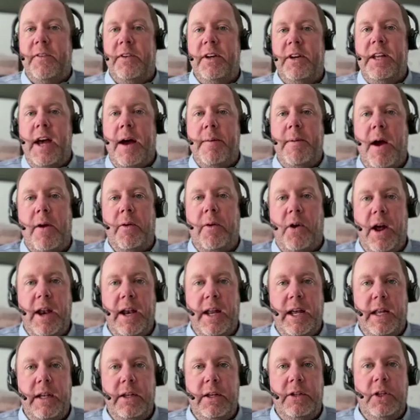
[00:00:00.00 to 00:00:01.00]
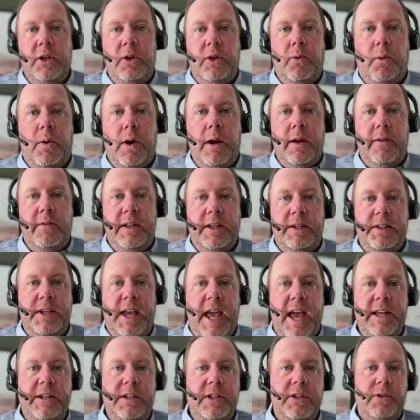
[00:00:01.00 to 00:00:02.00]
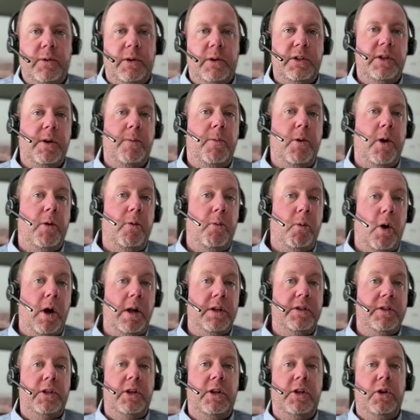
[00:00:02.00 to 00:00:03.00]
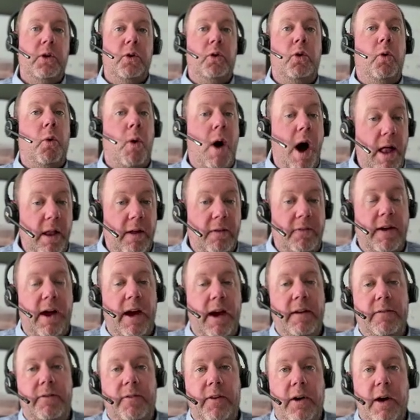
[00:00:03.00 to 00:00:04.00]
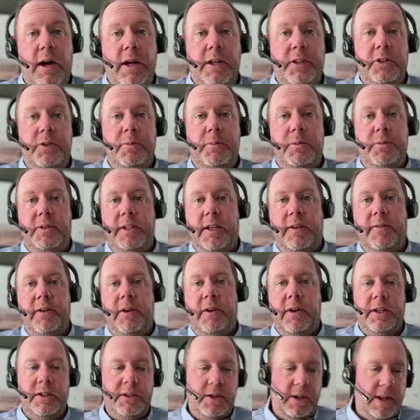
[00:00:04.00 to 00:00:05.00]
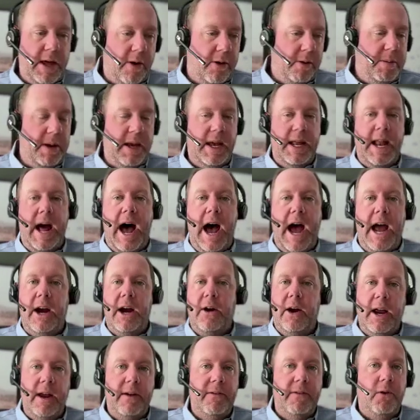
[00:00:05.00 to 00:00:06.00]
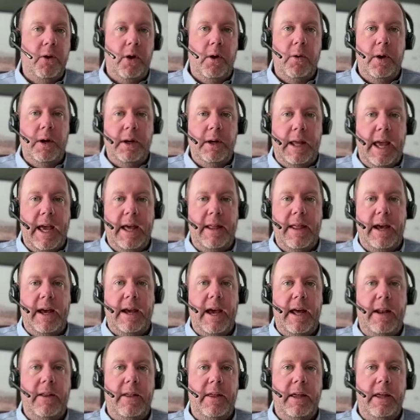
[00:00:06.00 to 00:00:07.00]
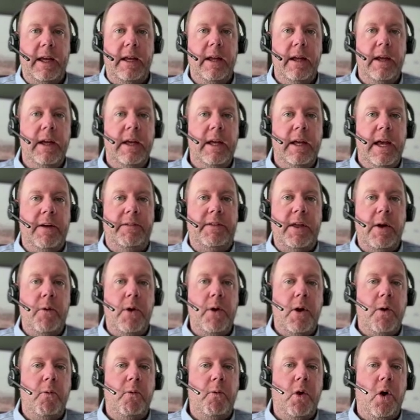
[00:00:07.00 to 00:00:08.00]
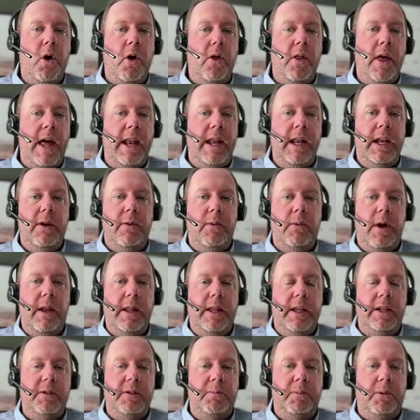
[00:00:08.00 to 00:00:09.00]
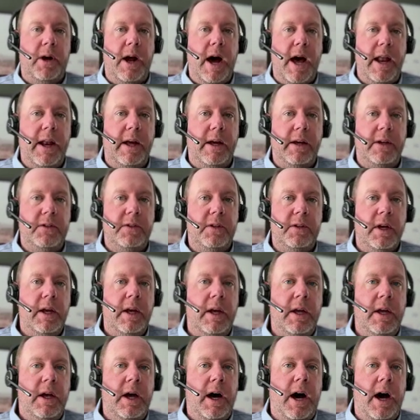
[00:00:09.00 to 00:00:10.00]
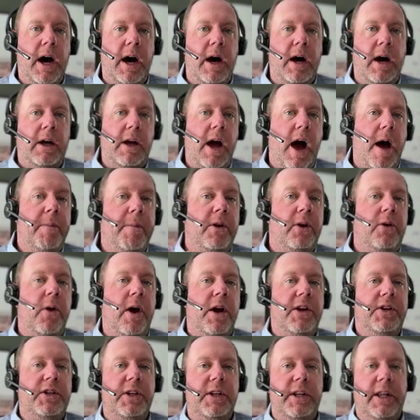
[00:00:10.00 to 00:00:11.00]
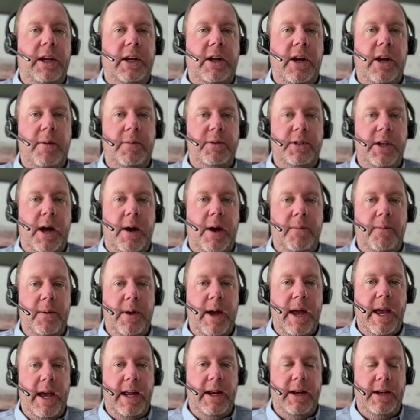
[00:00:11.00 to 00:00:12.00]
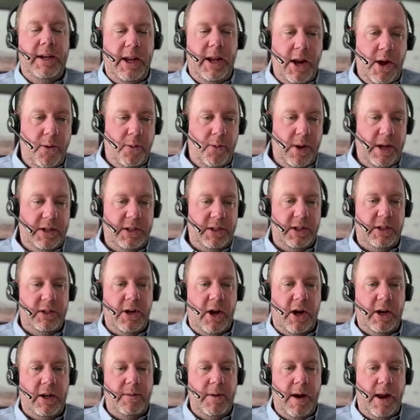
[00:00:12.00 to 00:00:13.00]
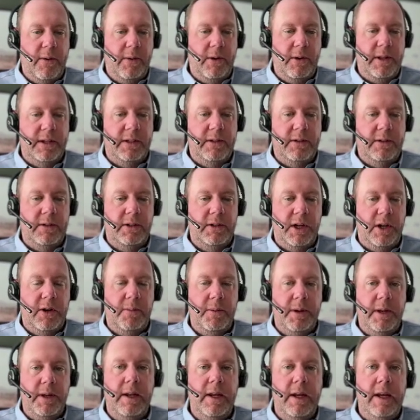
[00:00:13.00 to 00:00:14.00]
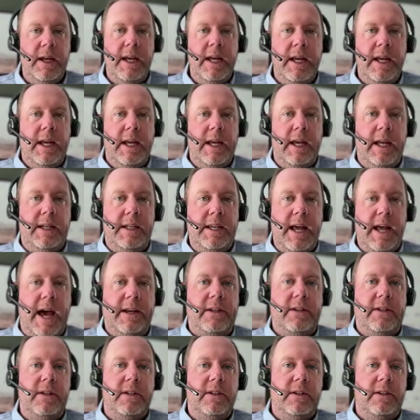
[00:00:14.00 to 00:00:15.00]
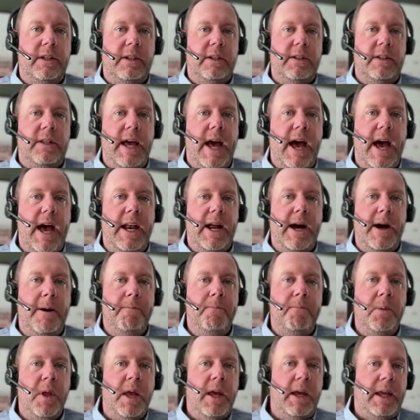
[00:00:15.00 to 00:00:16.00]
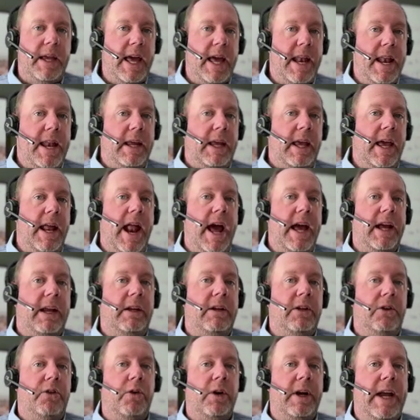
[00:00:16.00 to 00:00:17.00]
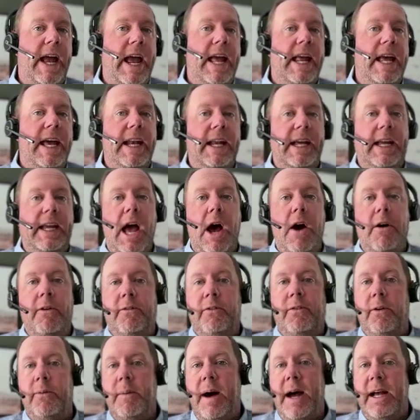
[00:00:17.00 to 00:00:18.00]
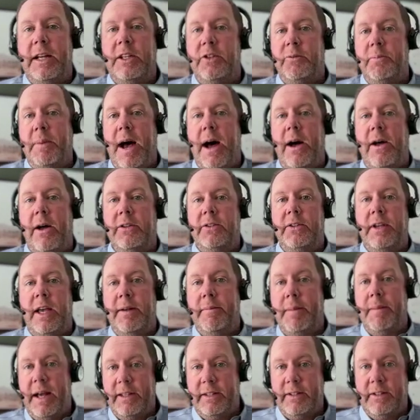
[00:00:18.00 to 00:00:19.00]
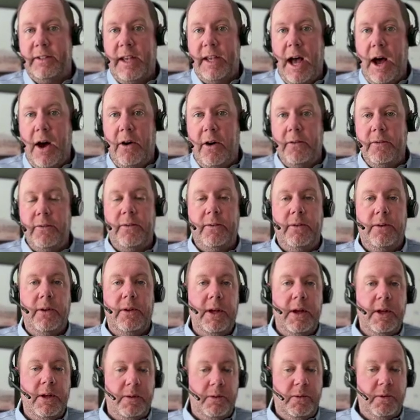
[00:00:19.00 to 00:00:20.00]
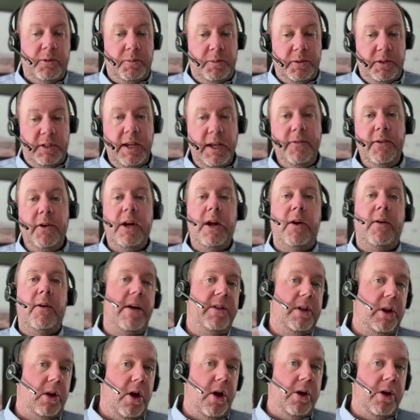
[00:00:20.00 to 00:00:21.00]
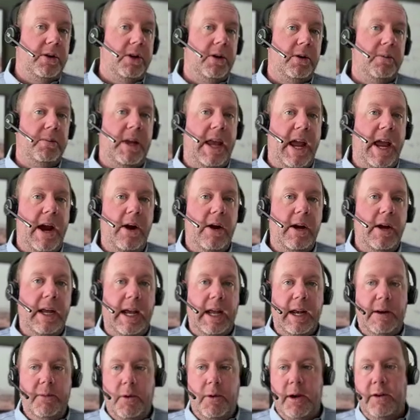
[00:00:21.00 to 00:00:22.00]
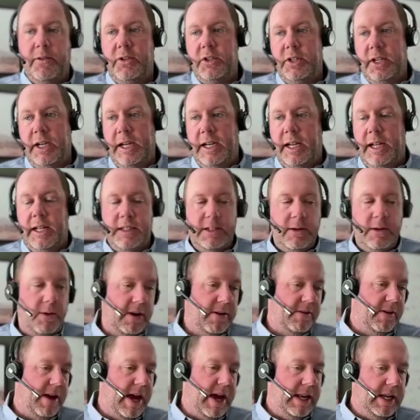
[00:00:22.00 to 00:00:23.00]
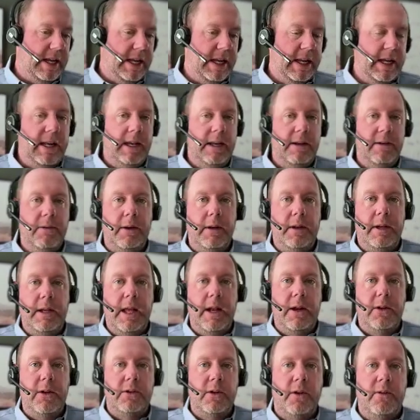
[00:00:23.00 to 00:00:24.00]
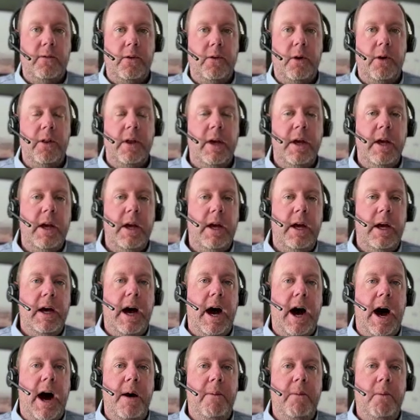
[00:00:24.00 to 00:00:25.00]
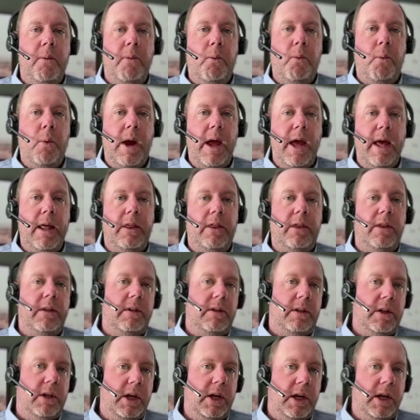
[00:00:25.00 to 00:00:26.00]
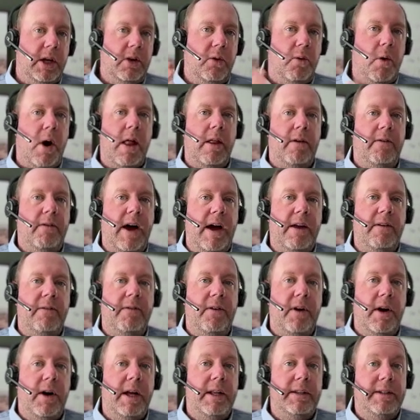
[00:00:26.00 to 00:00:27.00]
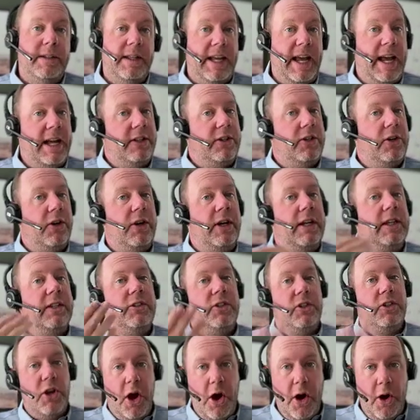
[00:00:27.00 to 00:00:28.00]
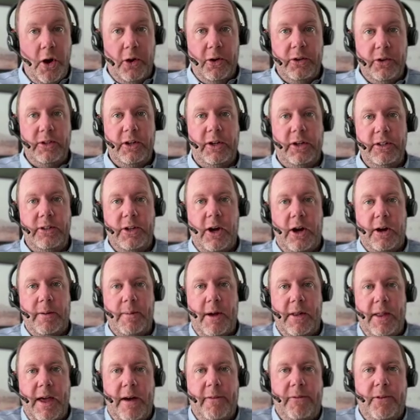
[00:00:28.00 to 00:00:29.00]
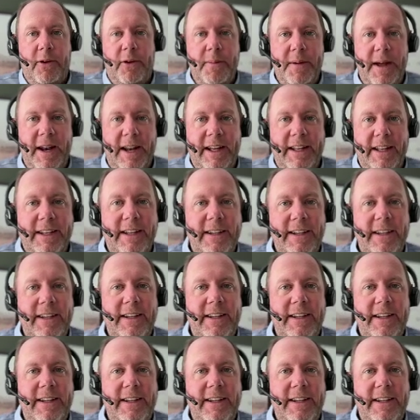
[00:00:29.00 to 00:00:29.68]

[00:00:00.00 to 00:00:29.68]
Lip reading: every time I run into one of these cases where someone wants to do qualified funds specifically, so that would be an IRA, 401k, that kind of thing. If they want to roll that into one of these products, a common question that comes up, and we just talked about it with this gentleman in Texas, is that can I create an account for my spouse and myself, specifically around the long-term care need? What if she needs it? What if I need it? So forth, with the qualified funds? And the answer is no. So let's talk about that for a minute.